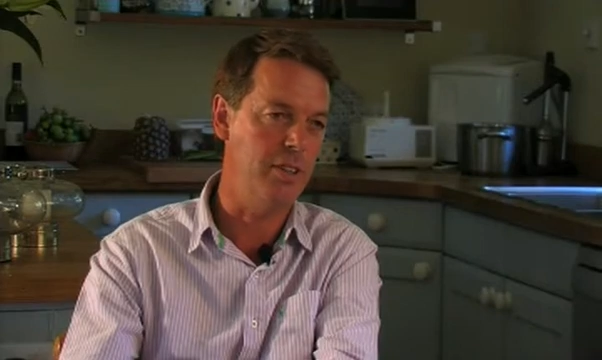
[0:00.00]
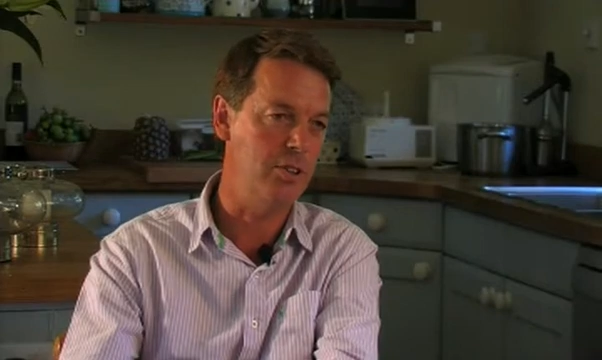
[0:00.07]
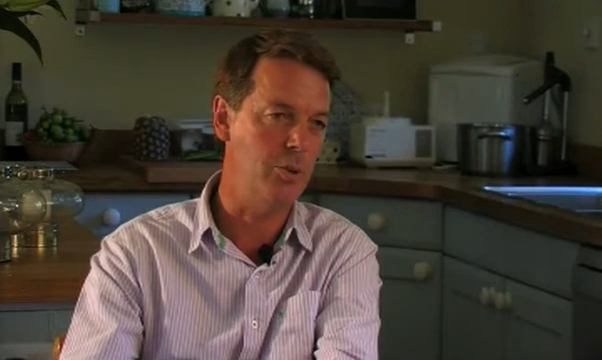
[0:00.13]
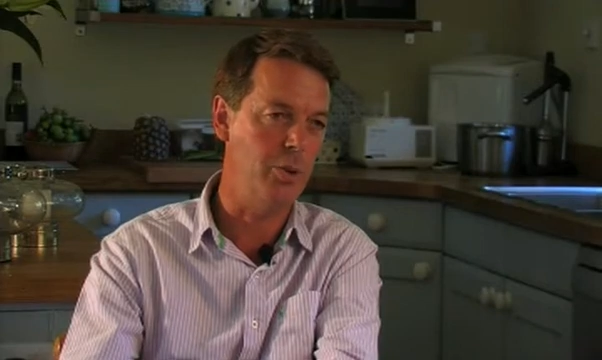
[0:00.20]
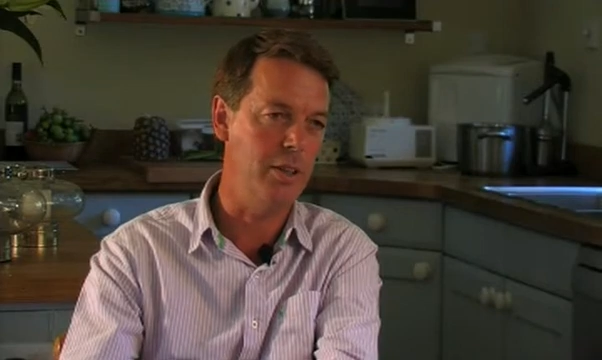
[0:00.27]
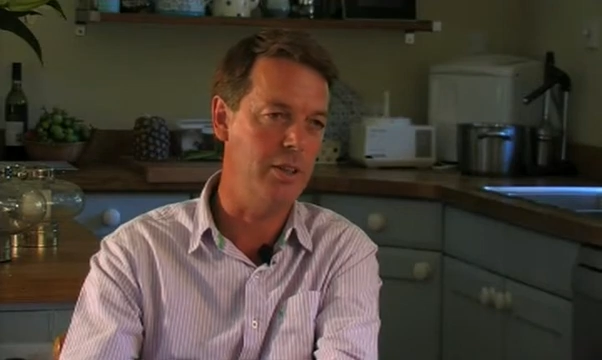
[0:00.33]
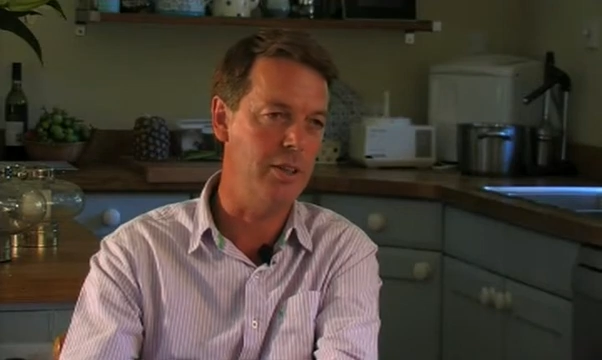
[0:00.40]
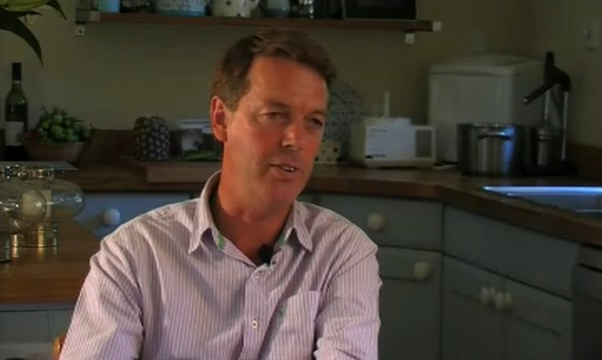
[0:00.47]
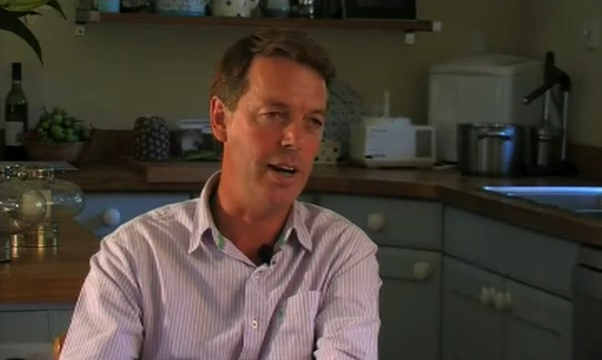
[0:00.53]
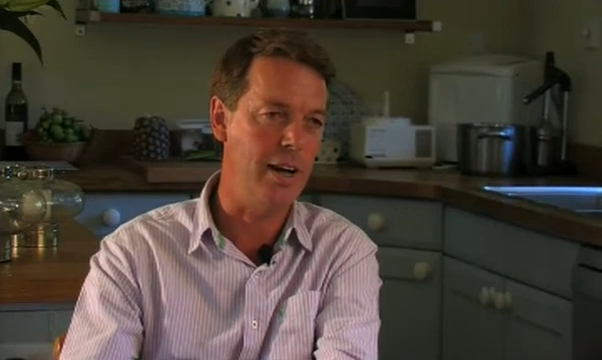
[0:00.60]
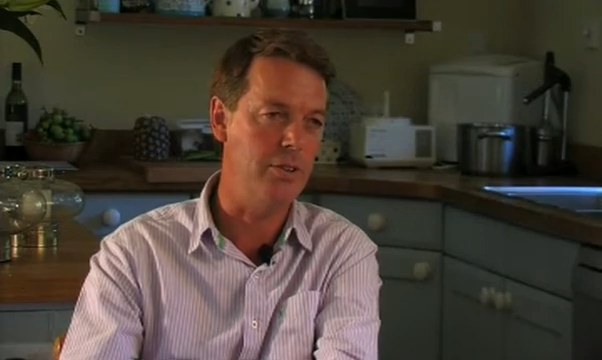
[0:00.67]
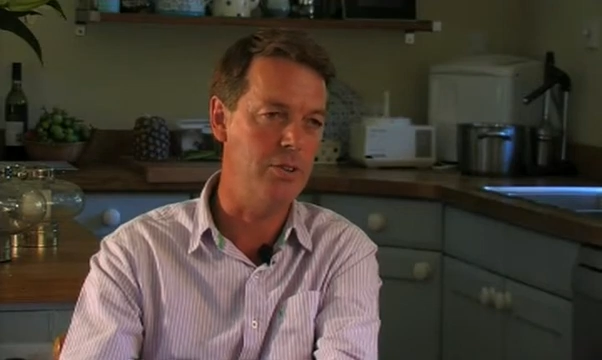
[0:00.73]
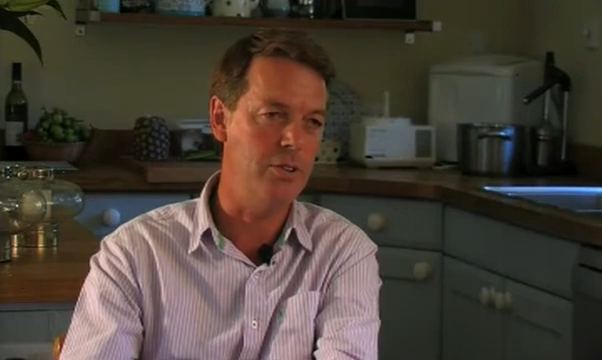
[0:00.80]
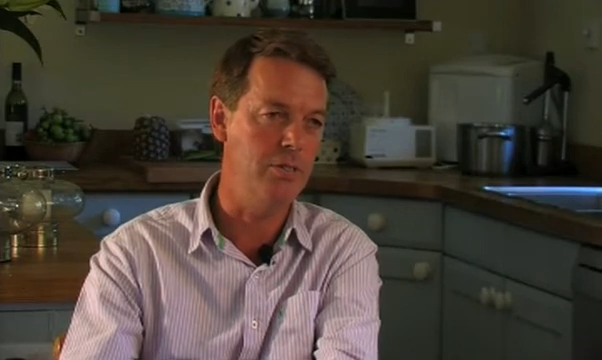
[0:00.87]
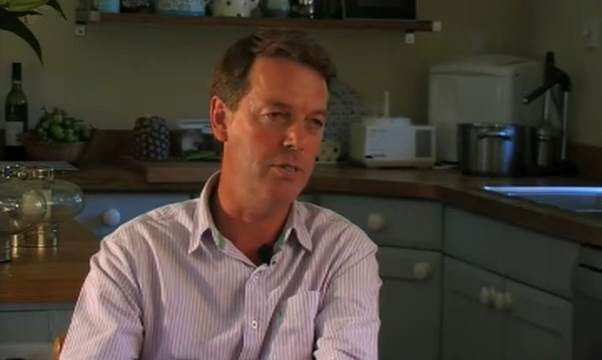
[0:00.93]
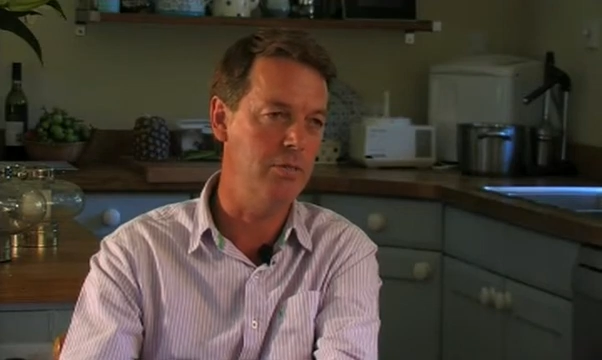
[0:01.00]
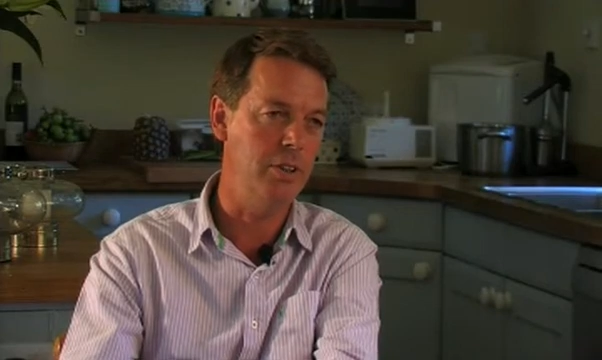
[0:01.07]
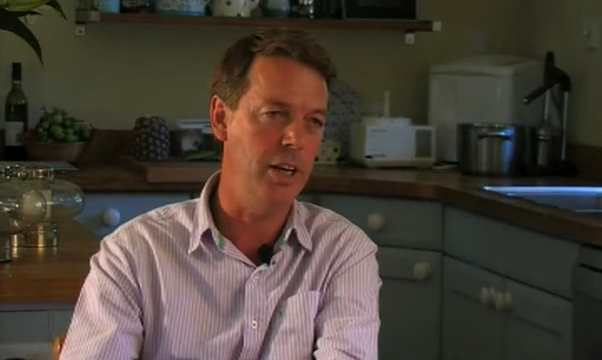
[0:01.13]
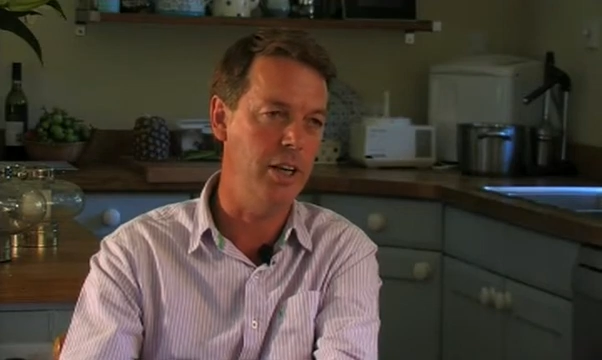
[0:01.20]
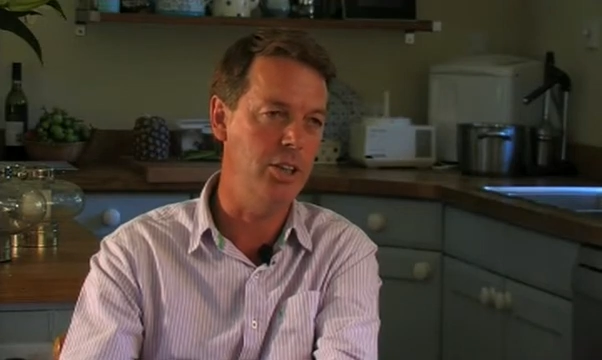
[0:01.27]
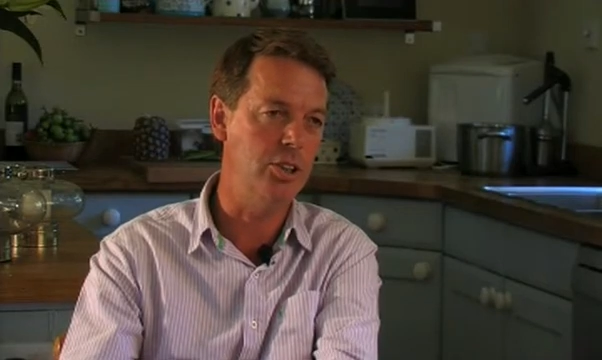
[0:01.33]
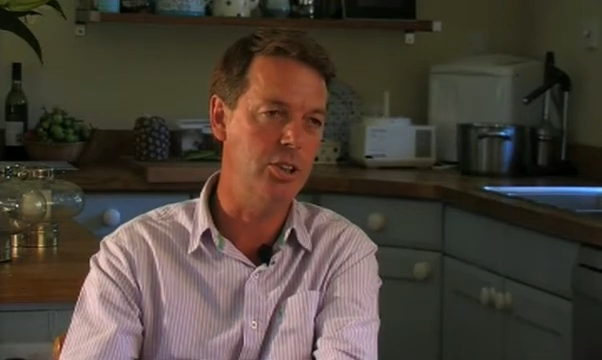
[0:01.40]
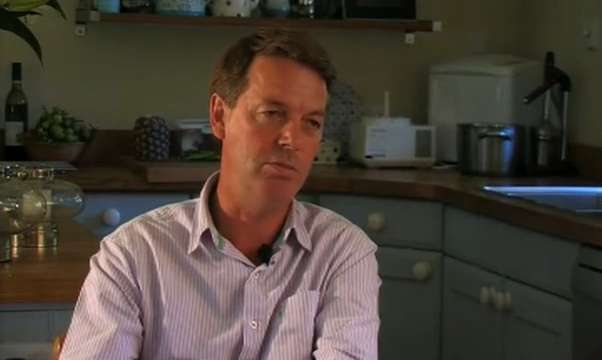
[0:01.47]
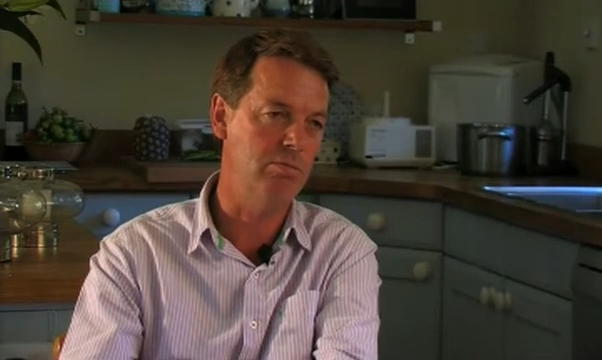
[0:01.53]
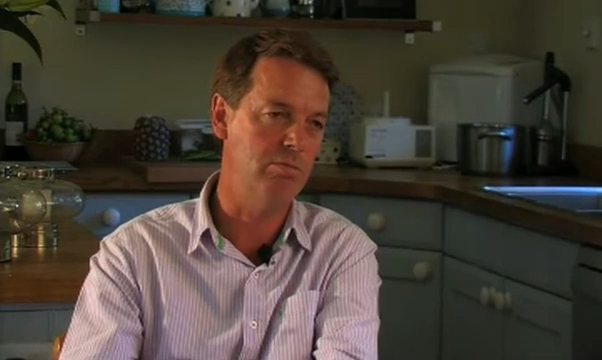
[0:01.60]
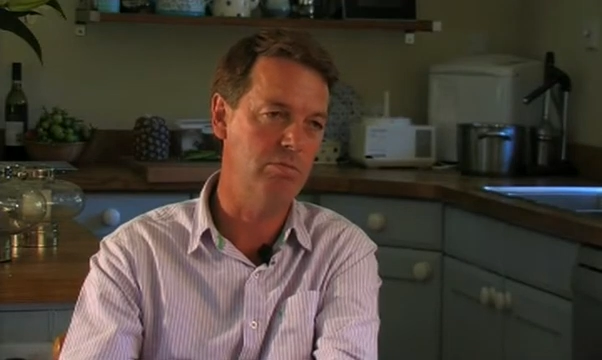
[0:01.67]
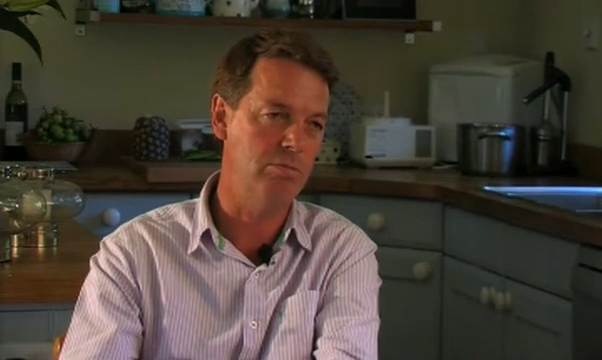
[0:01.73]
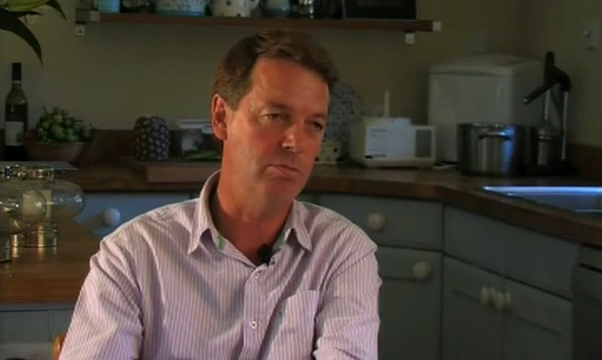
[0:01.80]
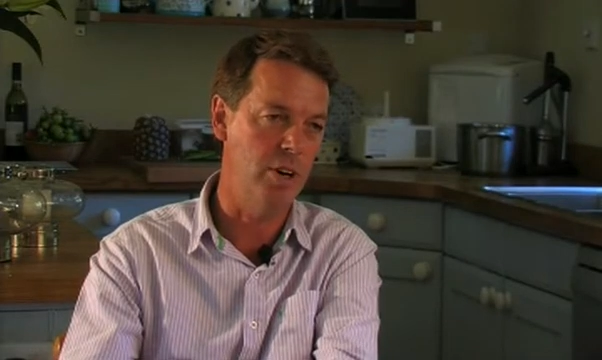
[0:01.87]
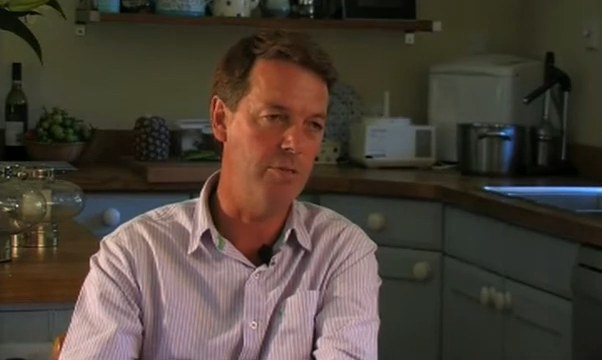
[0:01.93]
20,000 each,
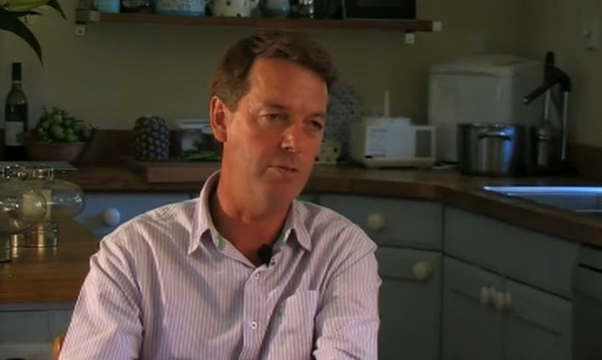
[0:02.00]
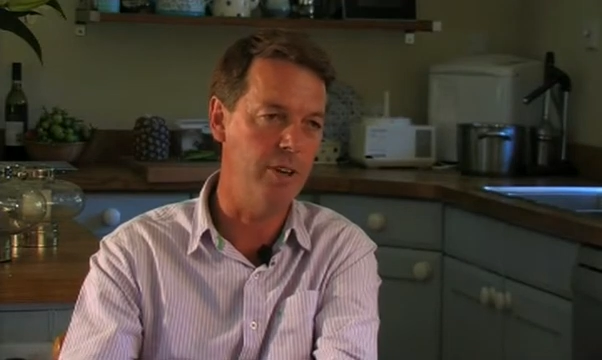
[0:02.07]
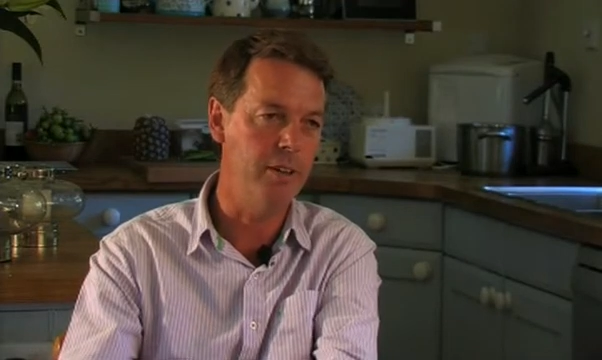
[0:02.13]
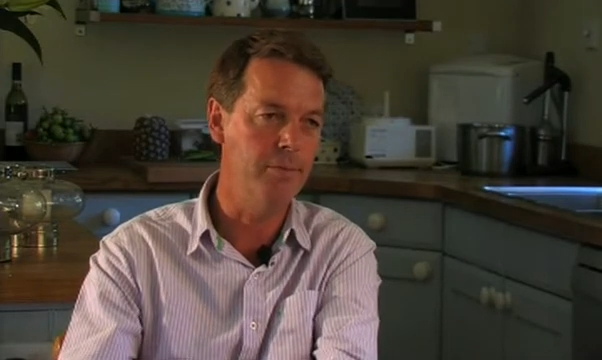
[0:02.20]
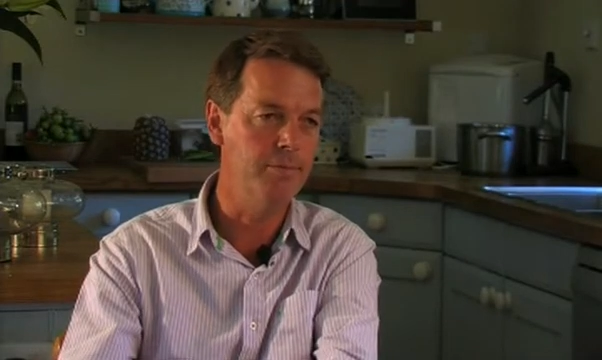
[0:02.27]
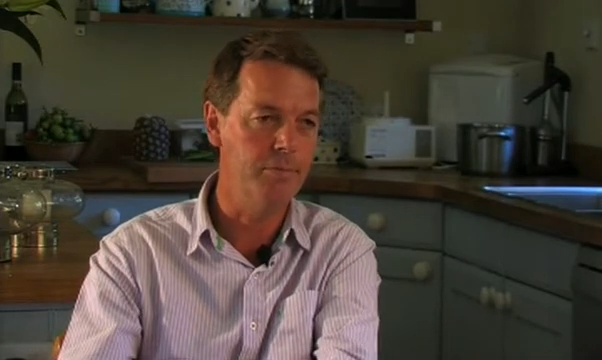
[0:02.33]
roughly.